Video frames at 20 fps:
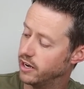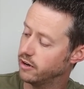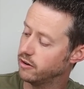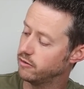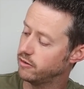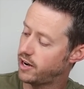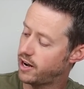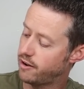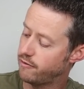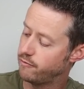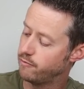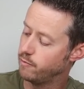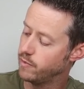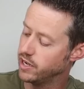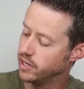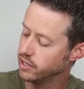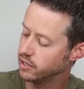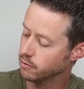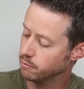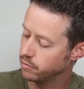I don't have
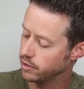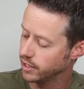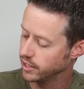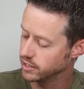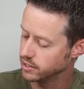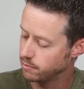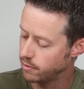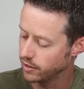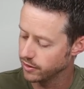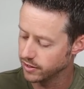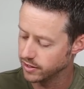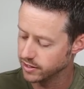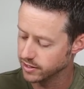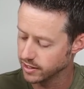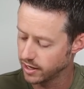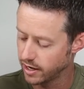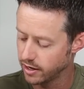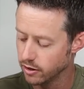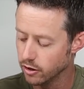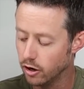many complaints about the
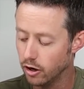design at